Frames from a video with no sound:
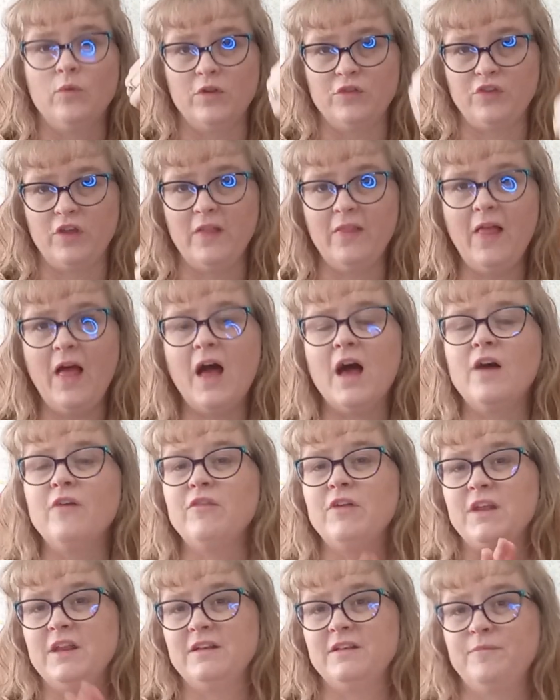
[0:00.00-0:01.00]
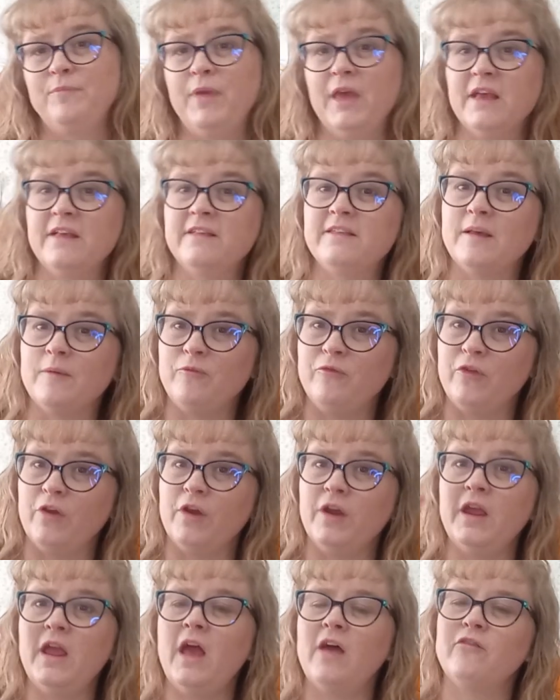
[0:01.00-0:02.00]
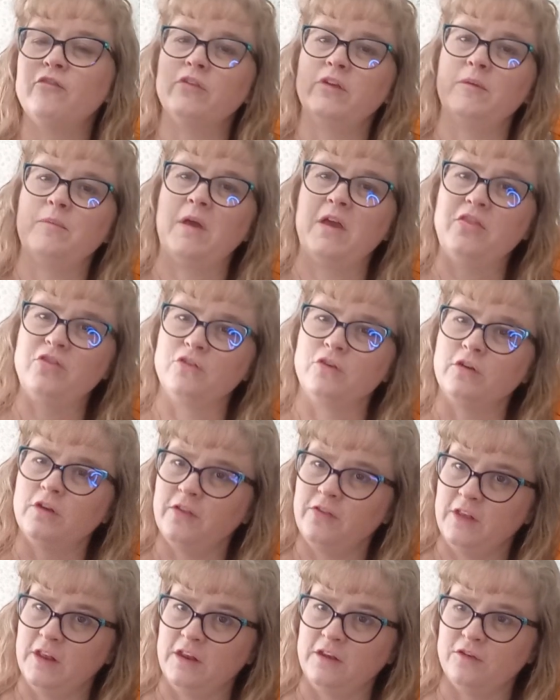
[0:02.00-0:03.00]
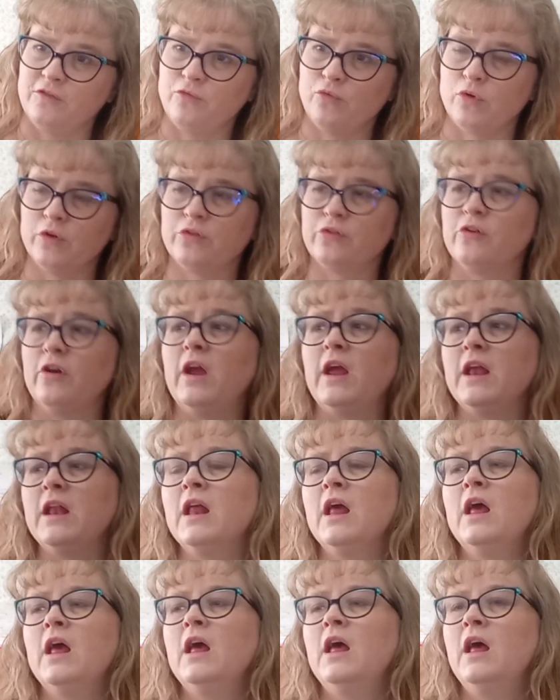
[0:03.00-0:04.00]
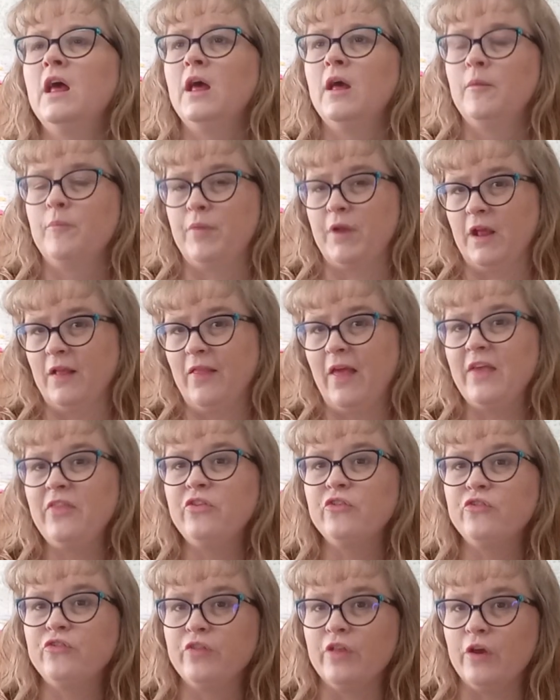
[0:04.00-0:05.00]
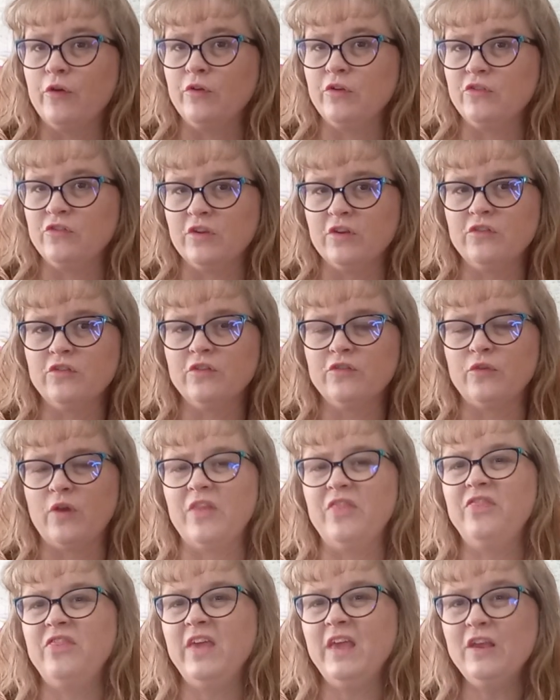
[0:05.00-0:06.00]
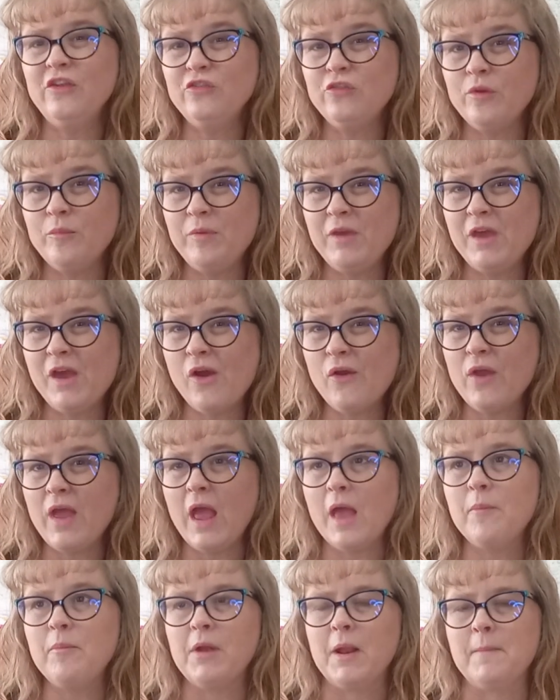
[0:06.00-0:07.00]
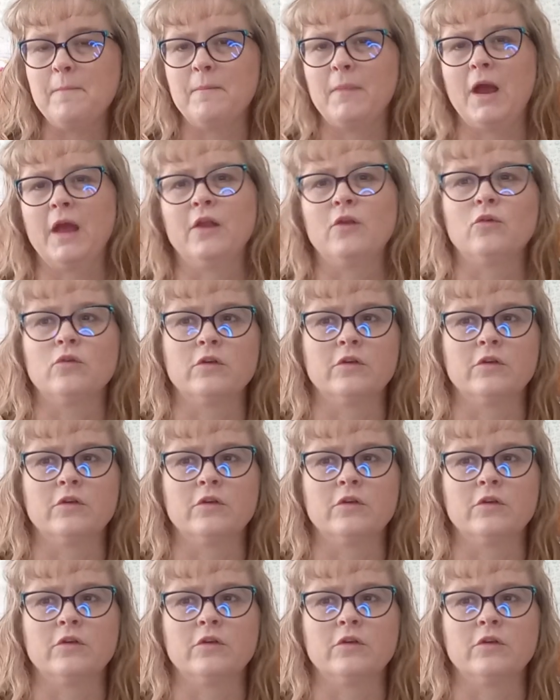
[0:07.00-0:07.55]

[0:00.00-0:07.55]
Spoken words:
which I love. And it picks up very heavily by 3rd and then into 4th grade. But I like the slow and gentle, so I think she'll be okay, but I might